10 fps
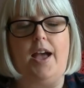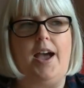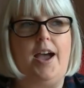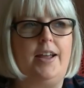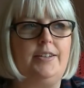
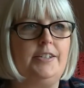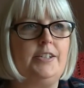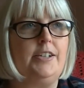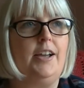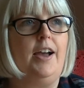
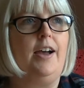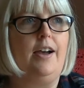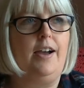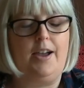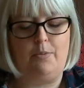and
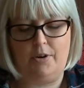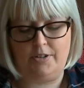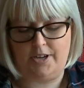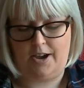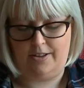I
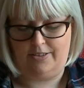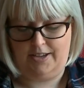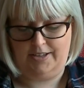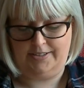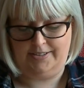worked on
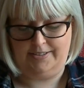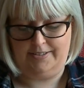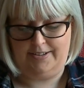this.